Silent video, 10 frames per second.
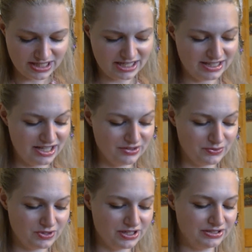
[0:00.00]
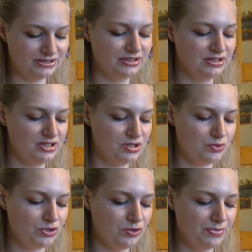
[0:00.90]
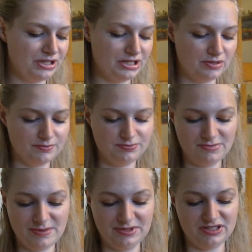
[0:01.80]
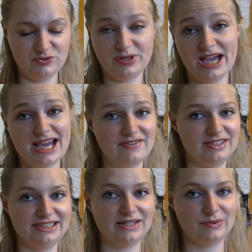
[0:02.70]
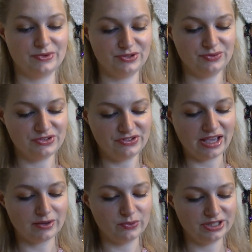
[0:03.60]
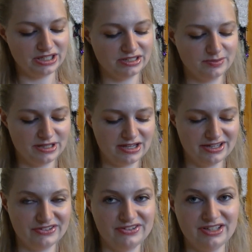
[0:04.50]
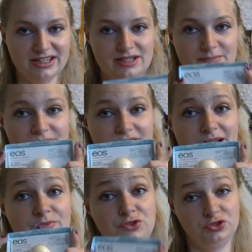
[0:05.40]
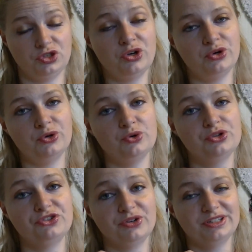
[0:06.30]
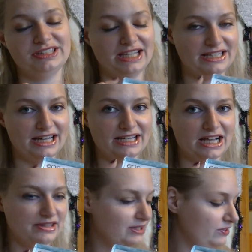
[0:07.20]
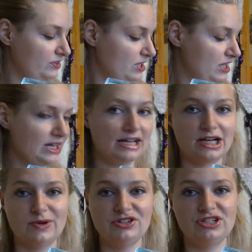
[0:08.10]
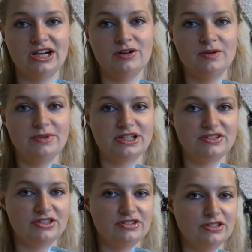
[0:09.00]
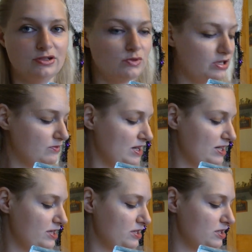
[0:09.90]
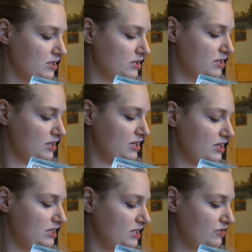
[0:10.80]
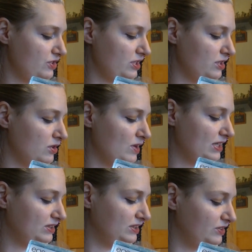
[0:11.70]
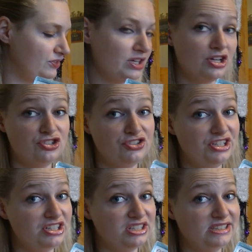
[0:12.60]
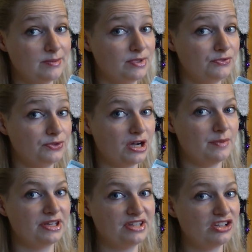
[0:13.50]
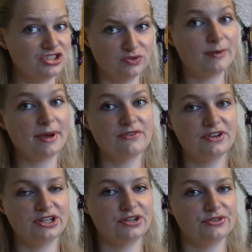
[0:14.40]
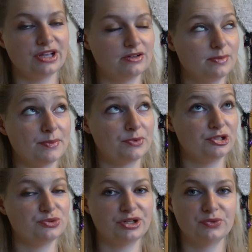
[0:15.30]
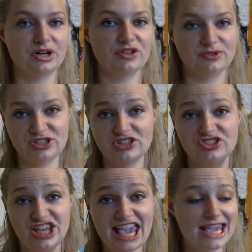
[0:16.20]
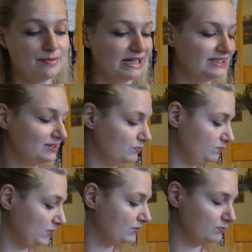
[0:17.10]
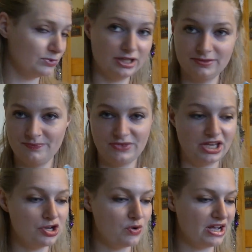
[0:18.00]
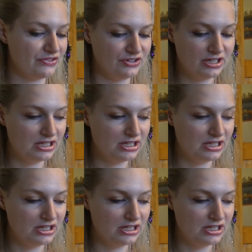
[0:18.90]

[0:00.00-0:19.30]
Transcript: And the other one will be um, maybe display. I haven't decided what I'm going to do with the second one yet, to be honest. But I'm so, so excited that I got these. And I got to watch out because this little one right here eats EOS's. She's eating a summer fruit on me. It's actually one of my videos. I don't remember which one it was, but she actually ate my, my one EOS.